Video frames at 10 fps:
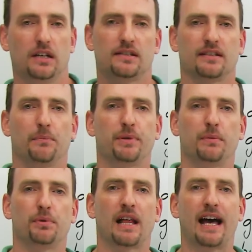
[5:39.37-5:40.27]
Some
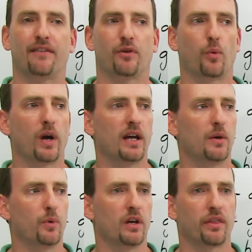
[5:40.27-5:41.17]
people have a way
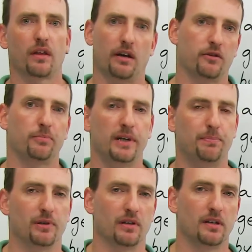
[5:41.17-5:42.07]
with other
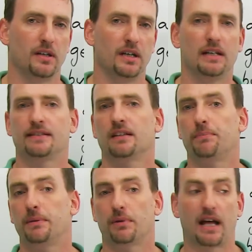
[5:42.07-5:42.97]
people. Some
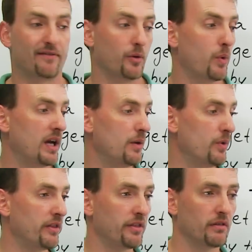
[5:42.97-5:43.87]
people have a way
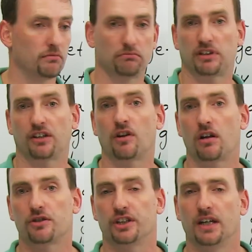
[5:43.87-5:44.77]
with
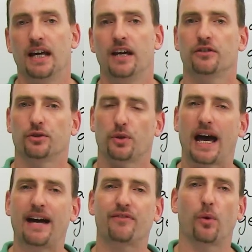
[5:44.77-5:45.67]
technology. So to
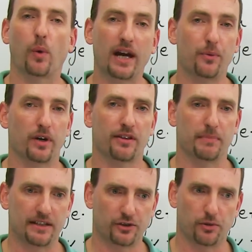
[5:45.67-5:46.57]
have a way with
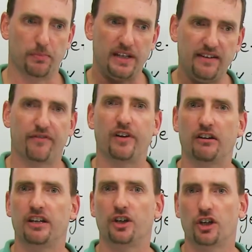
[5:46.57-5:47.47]
means to be
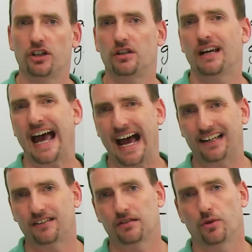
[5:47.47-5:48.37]
very good
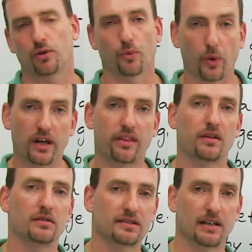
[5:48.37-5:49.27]
at or with
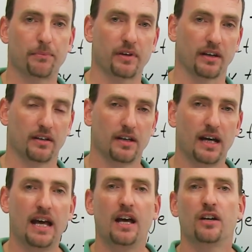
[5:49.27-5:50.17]
something.
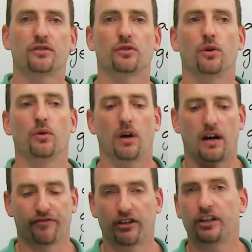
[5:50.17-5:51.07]
So
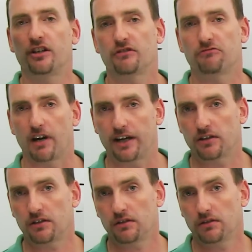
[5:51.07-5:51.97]
a very good
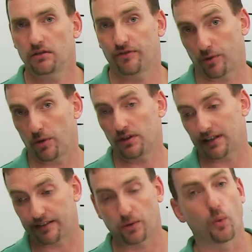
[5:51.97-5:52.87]
writer, of course,
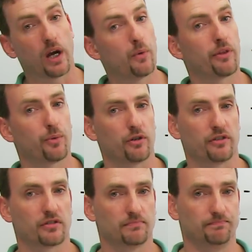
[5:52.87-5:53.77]
has a way with
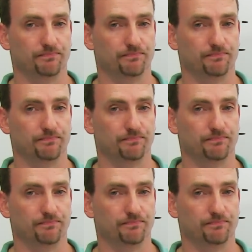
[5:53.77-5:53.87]
words.